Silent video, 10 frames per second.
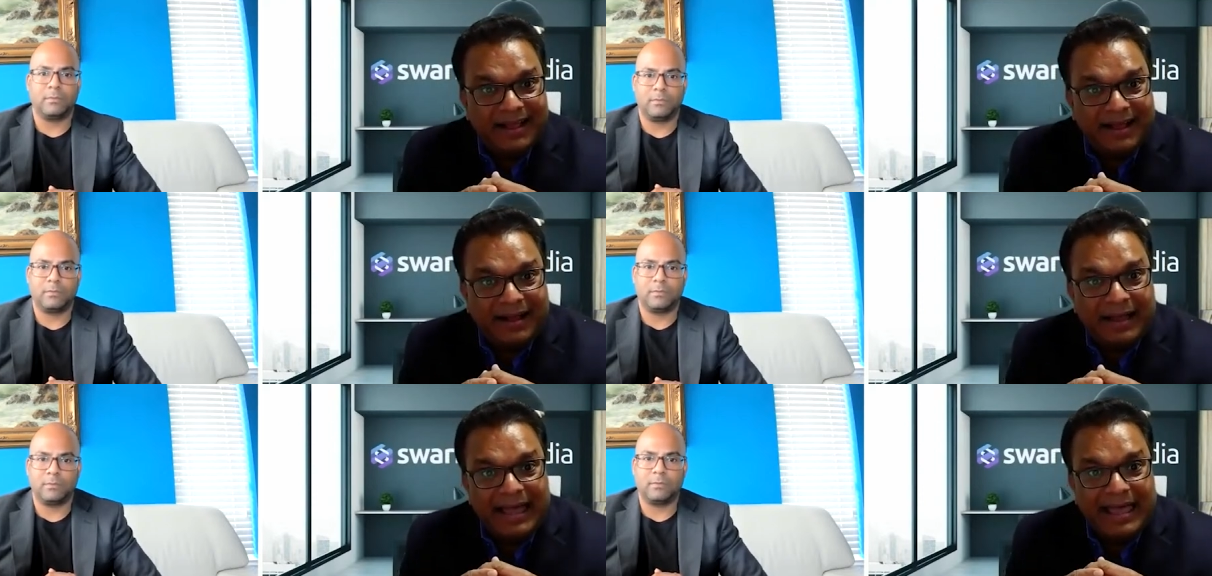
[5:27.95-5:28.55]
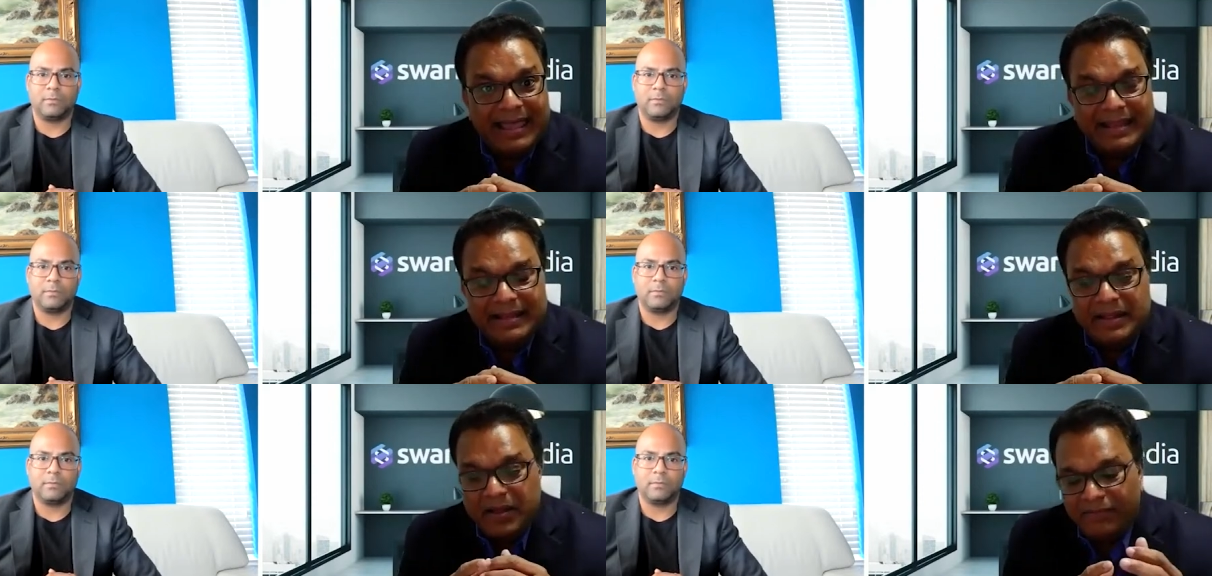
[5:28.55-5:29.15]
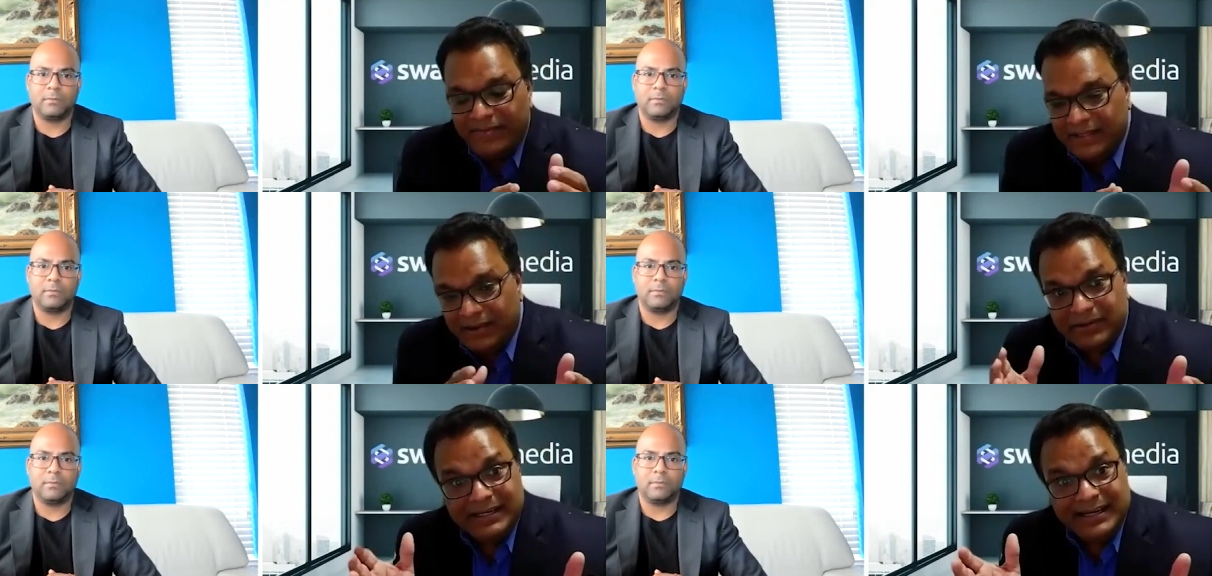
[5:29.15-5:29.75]
Speaker 1: Uh, and with
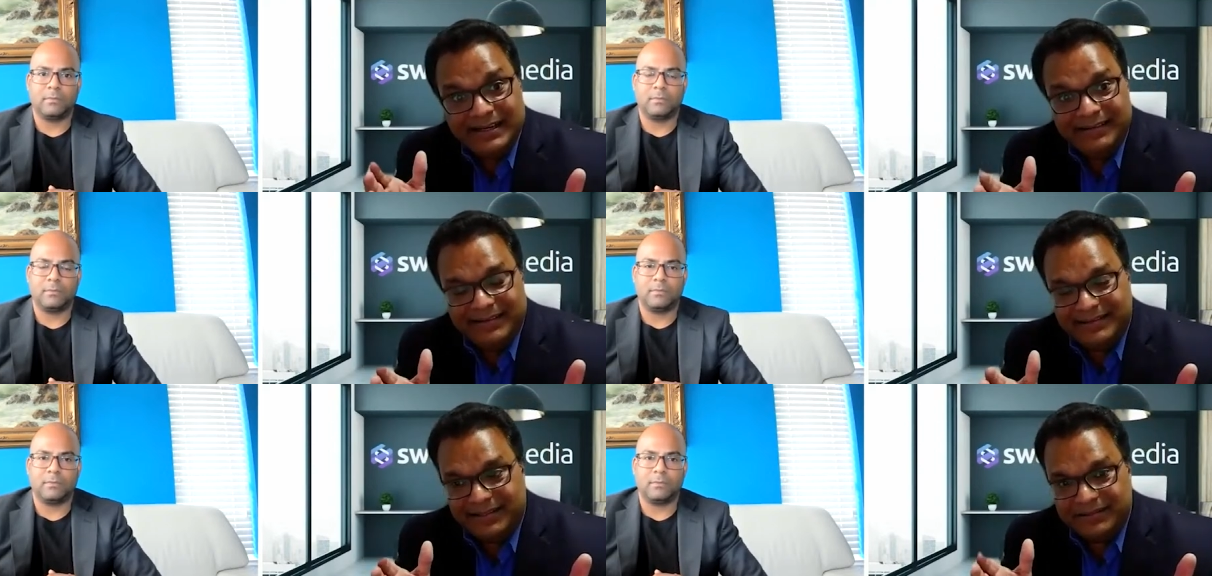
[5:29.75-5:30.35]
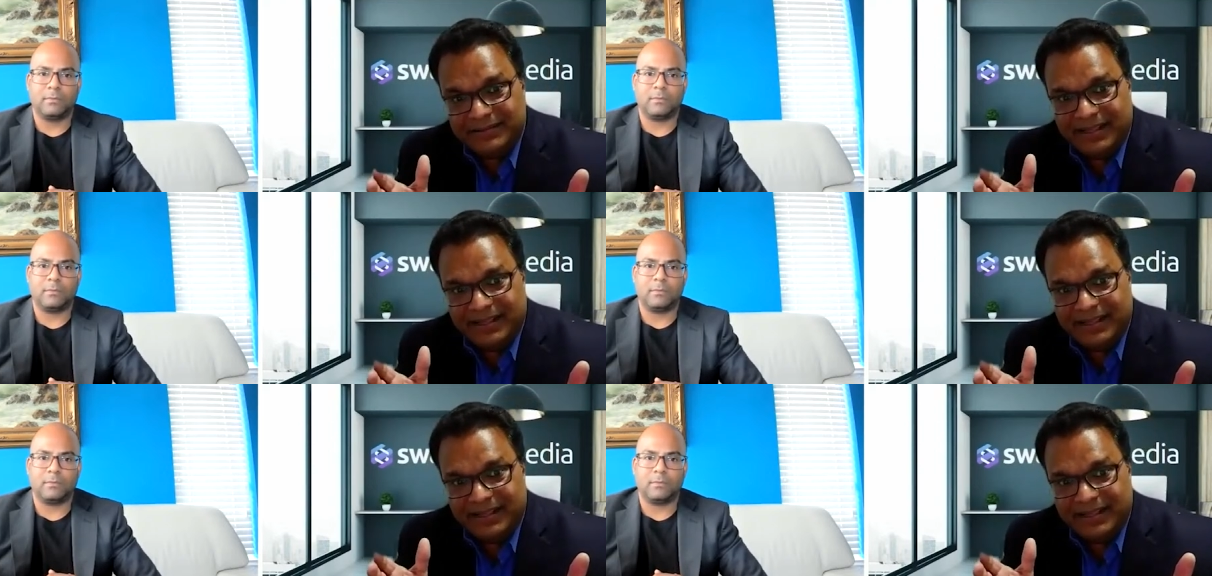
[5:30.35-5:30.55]
our early results,